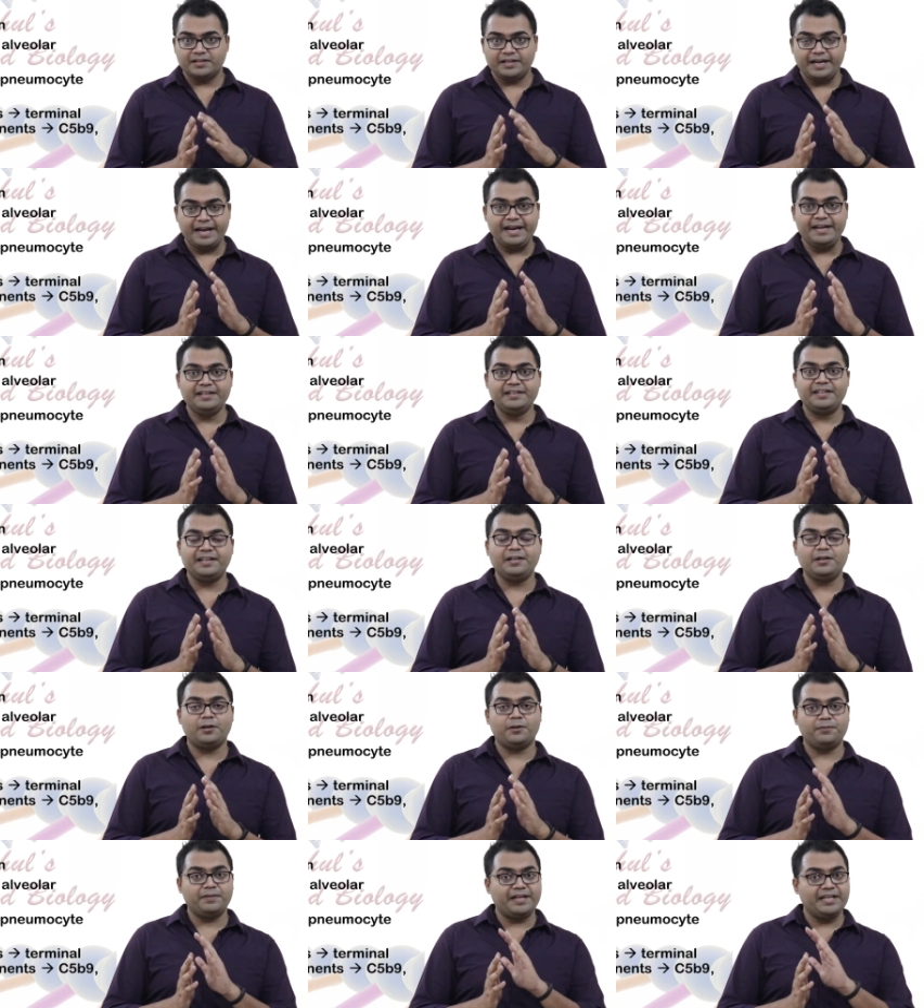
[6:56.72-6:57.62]
entry
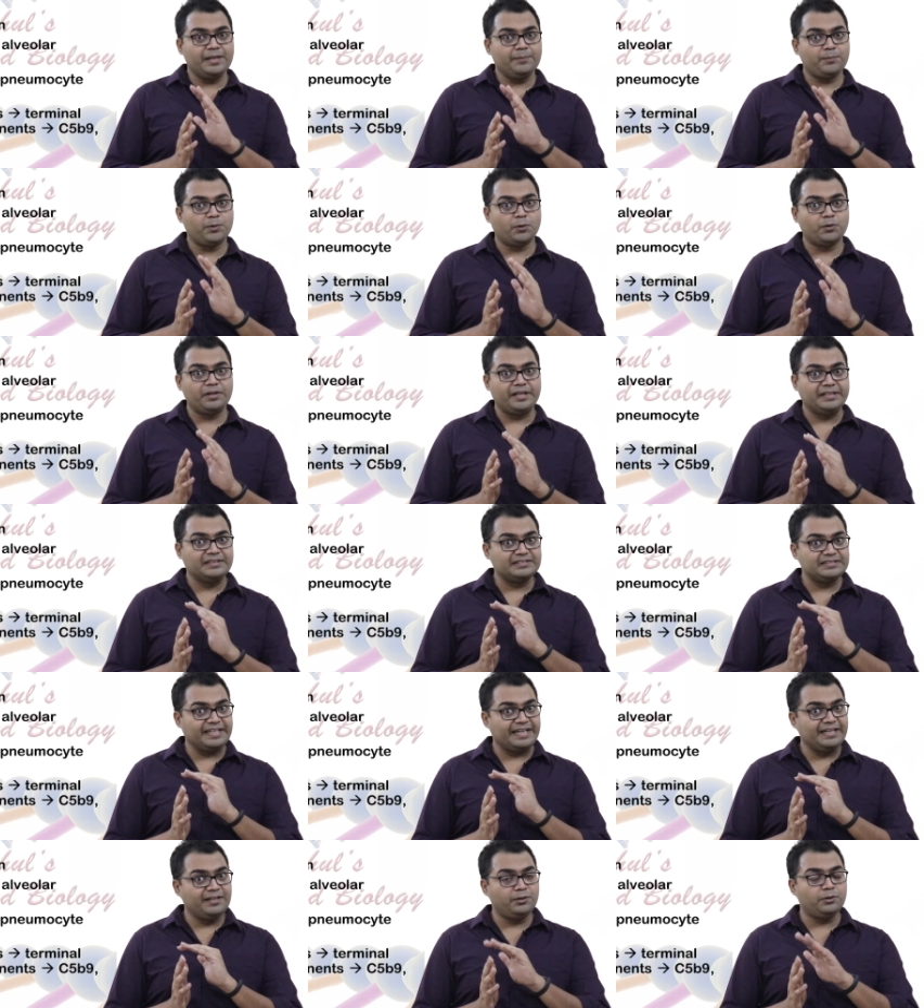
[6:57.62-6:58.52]
of any
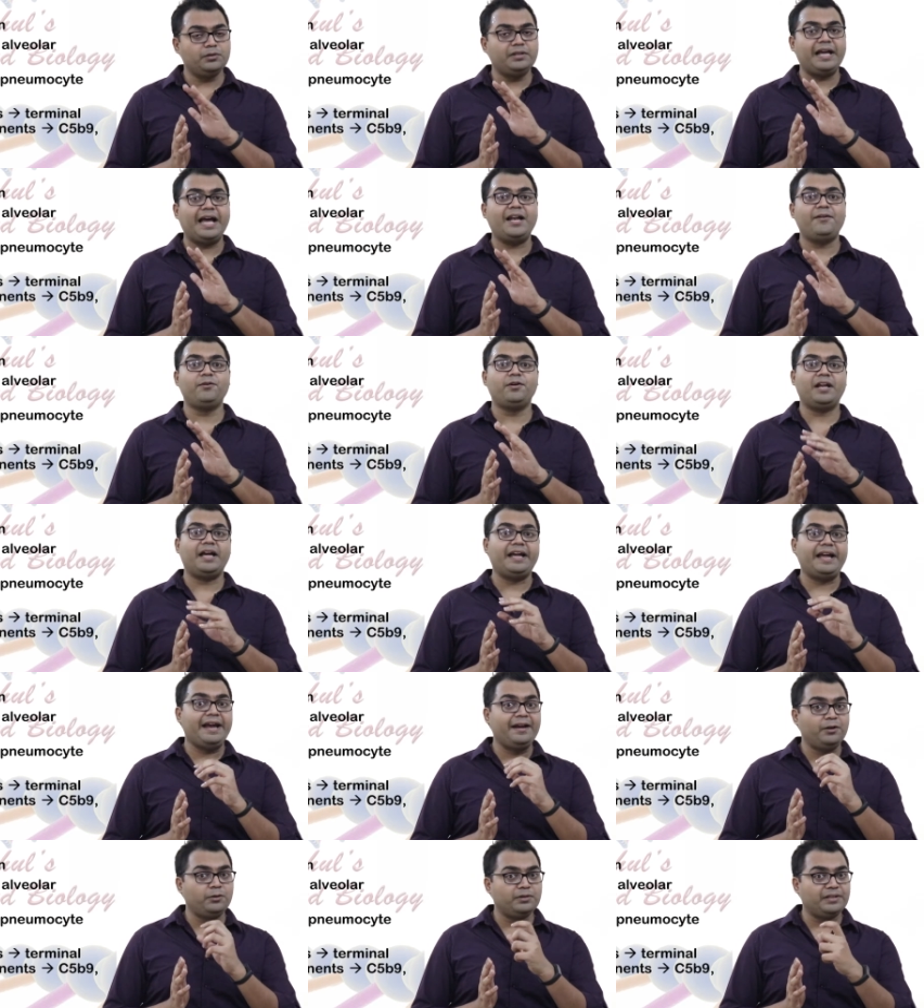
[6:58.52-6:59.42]
proteins into the alveoli,
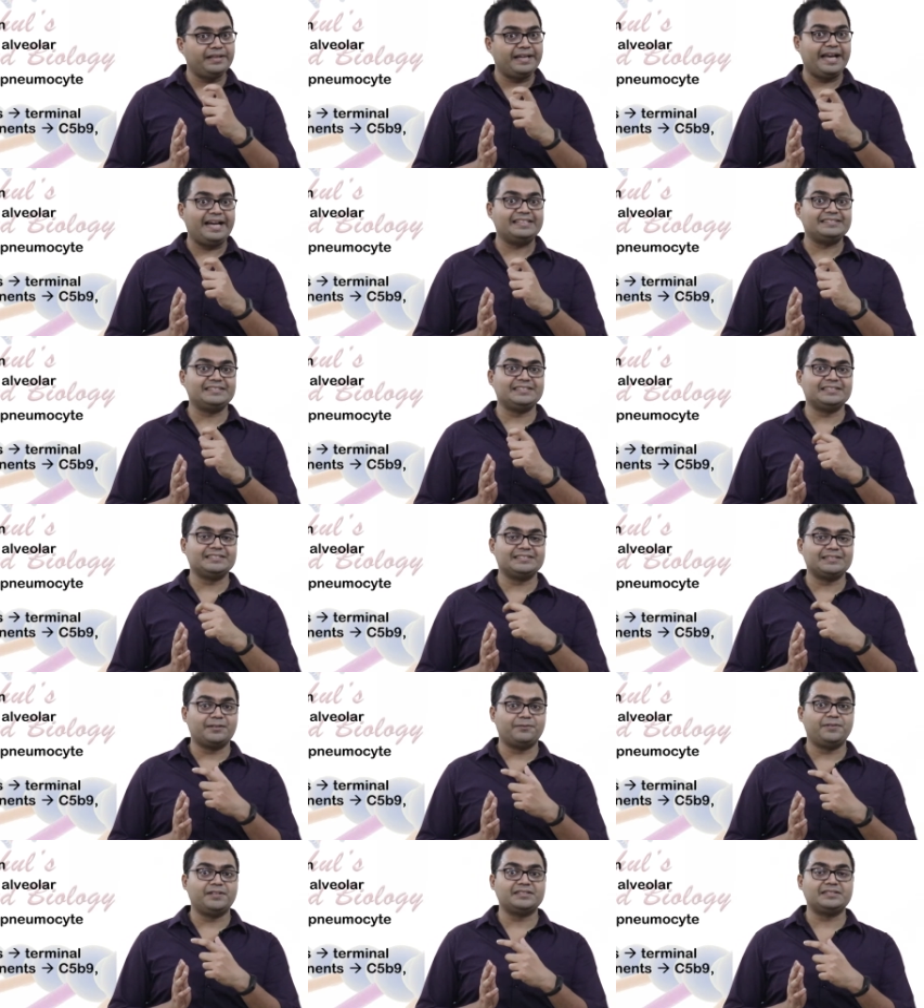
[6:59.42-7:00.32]
into the gaseous
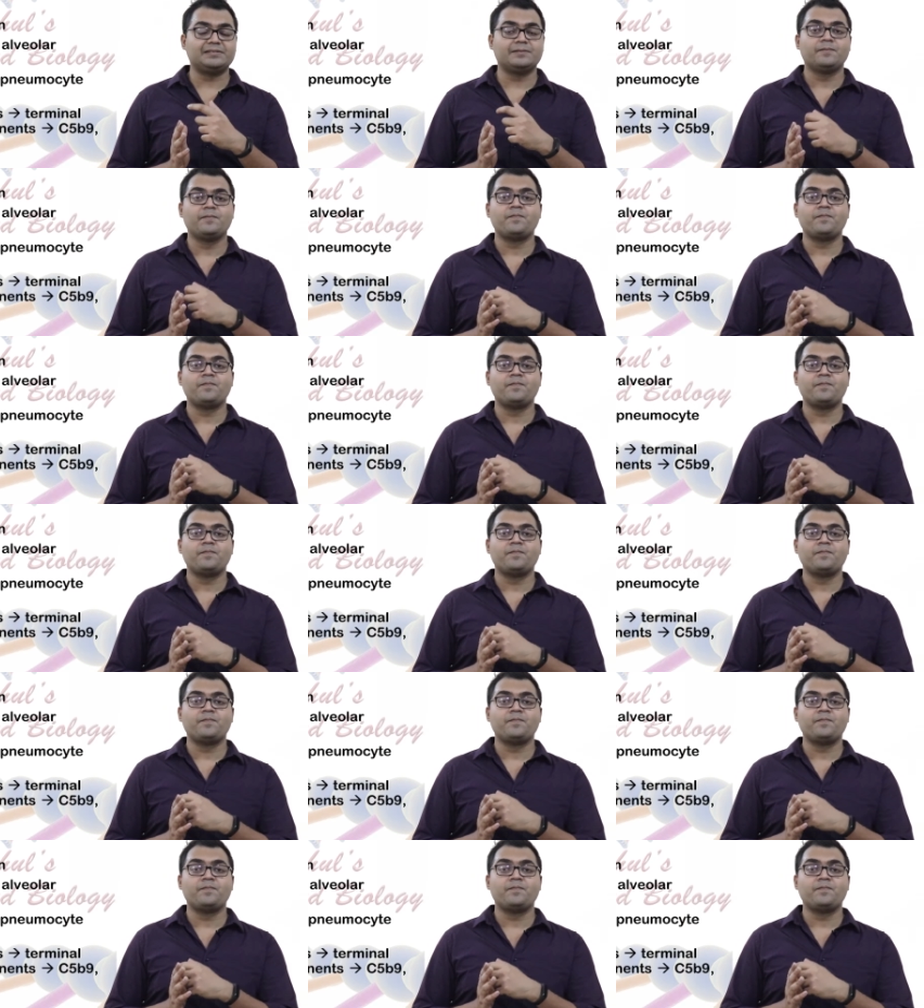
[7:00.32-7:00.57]
surface,